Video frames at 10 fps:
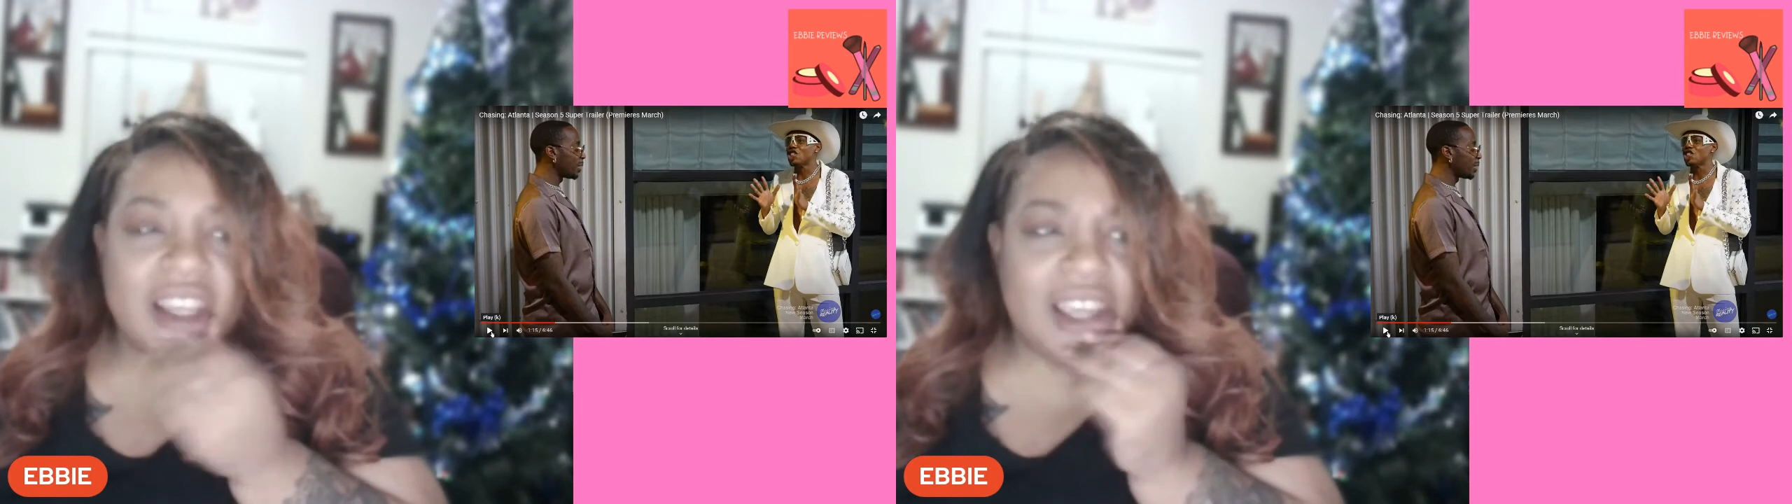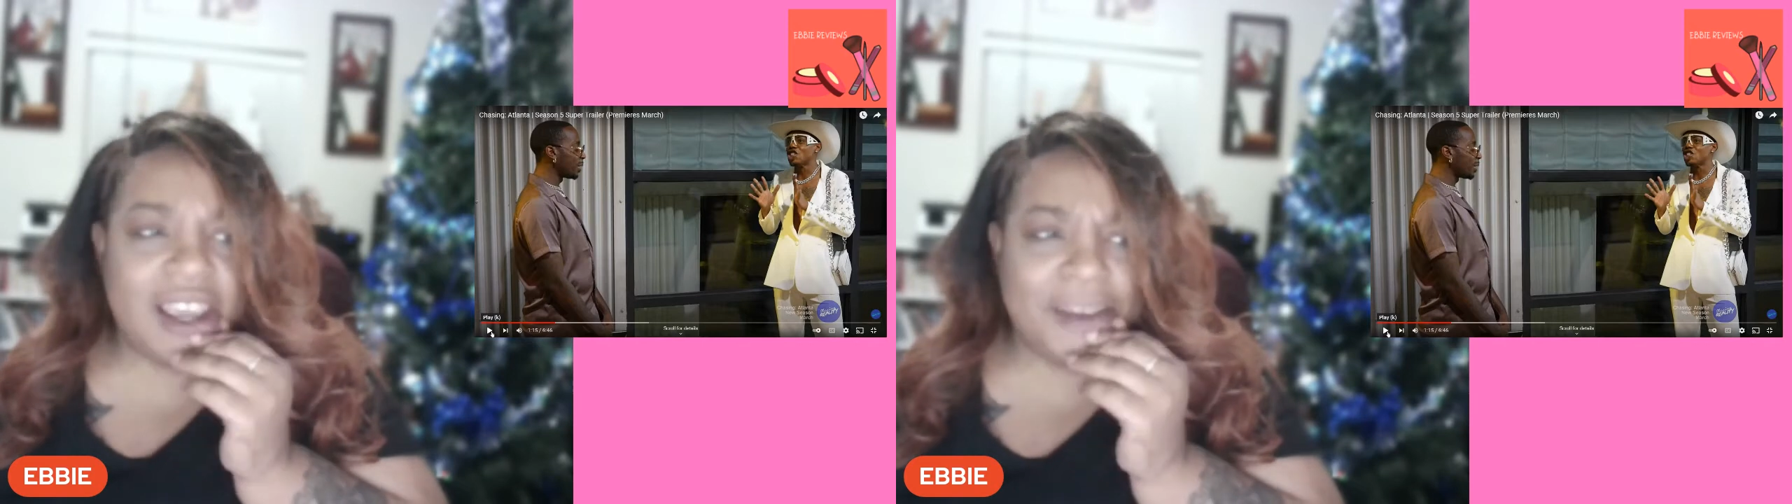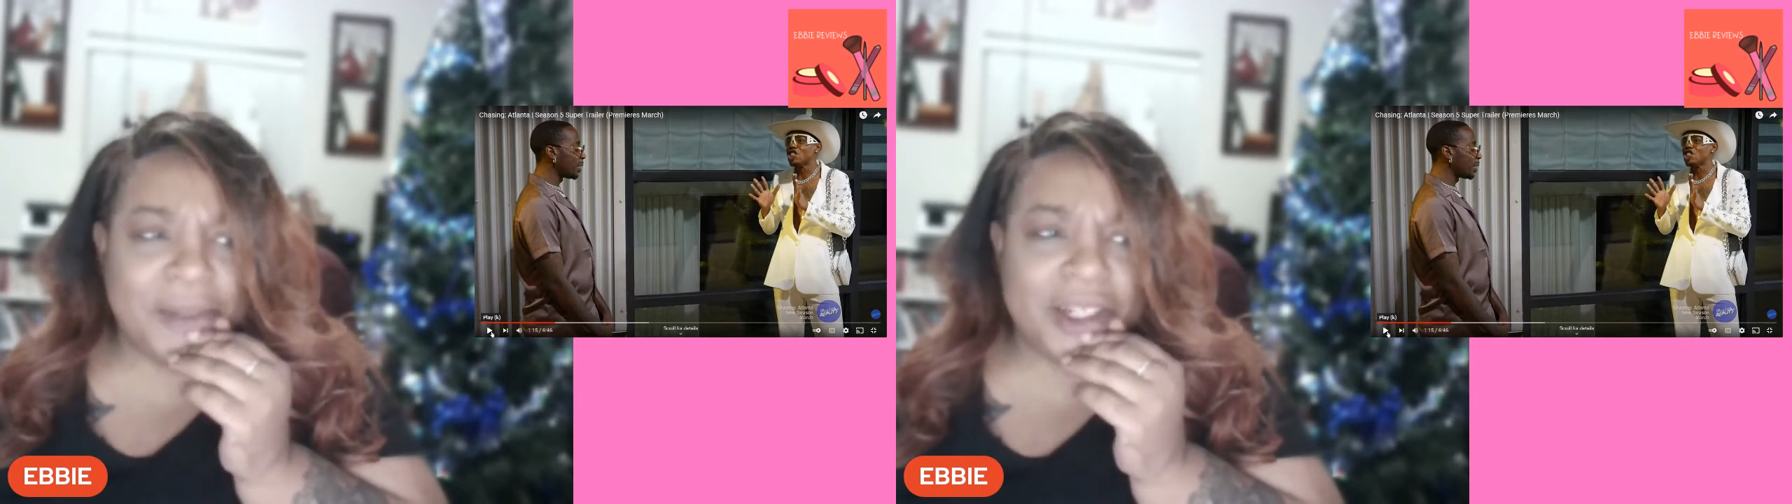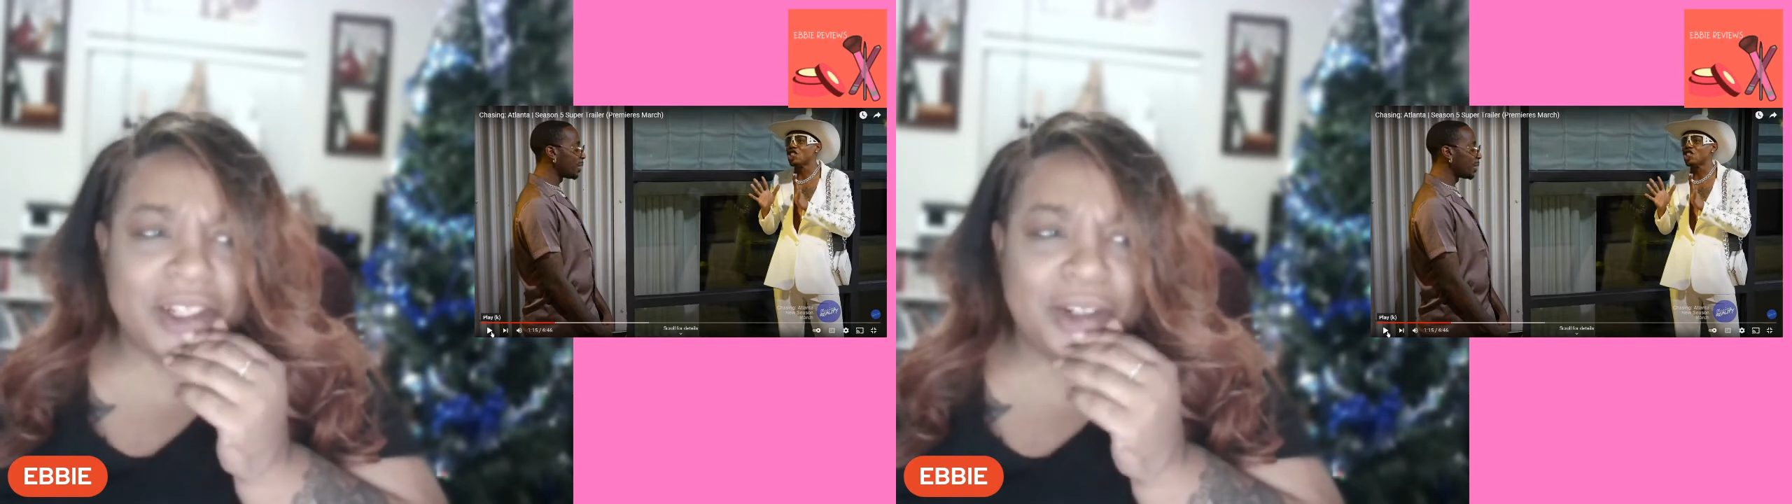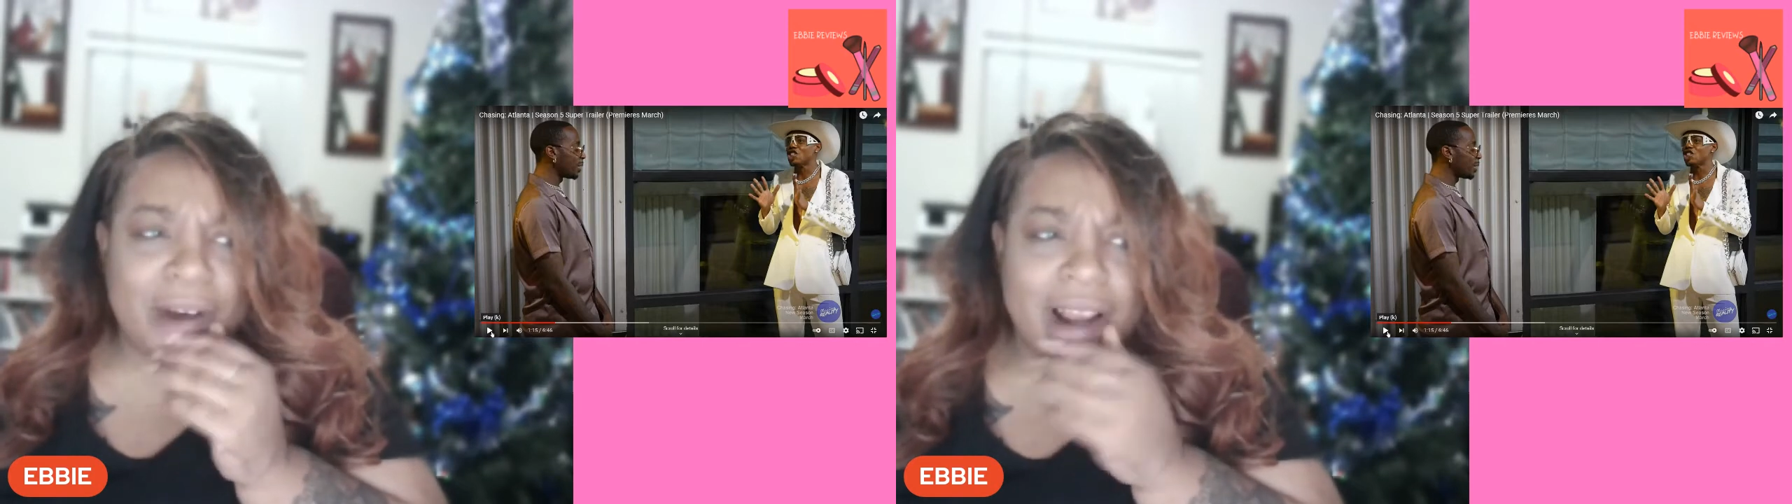Cameron is
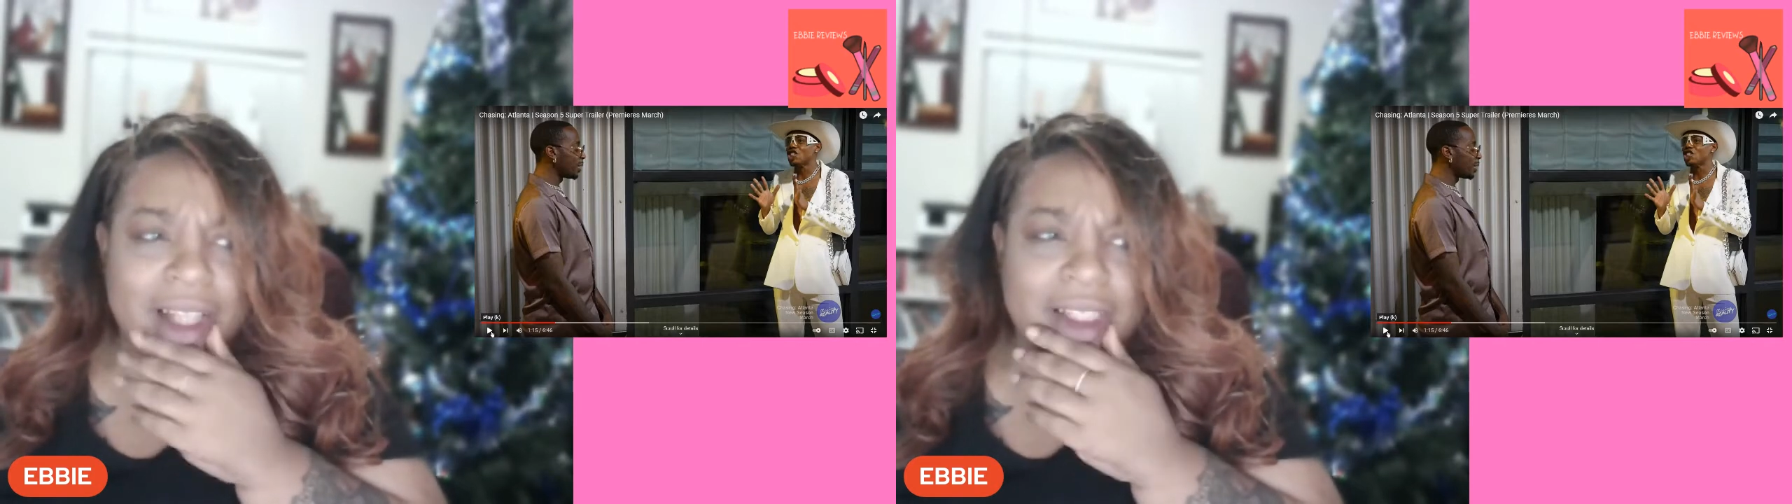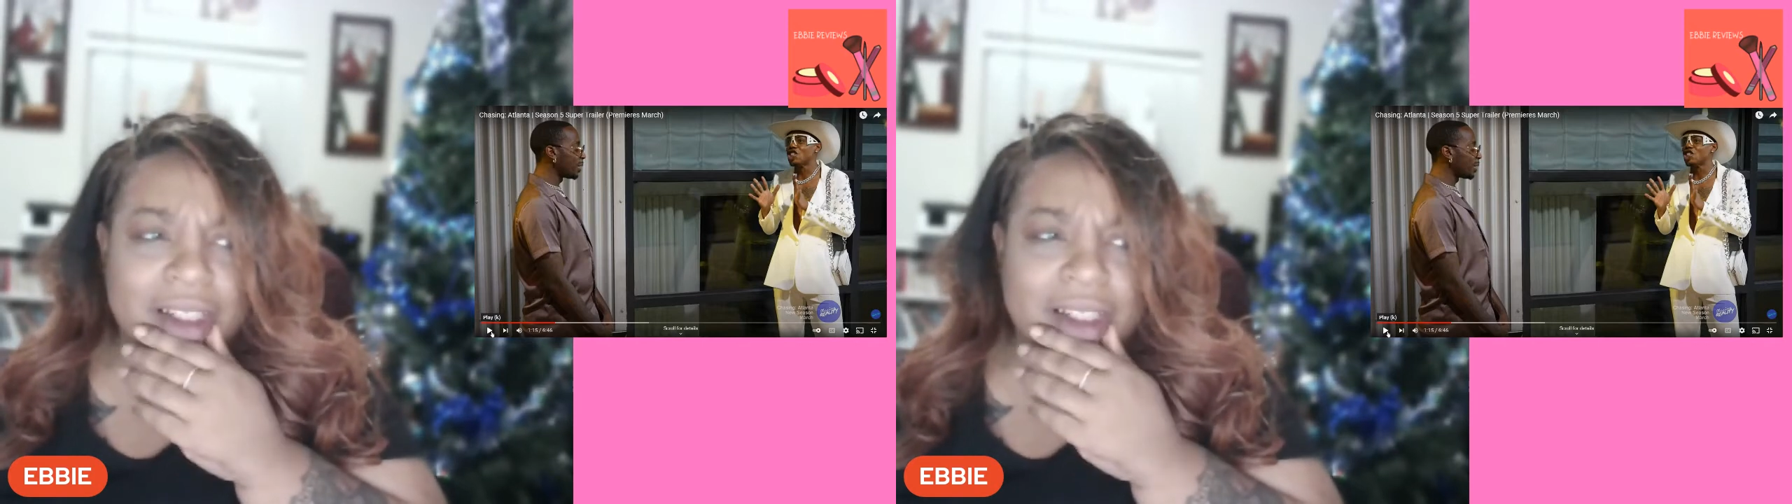trying to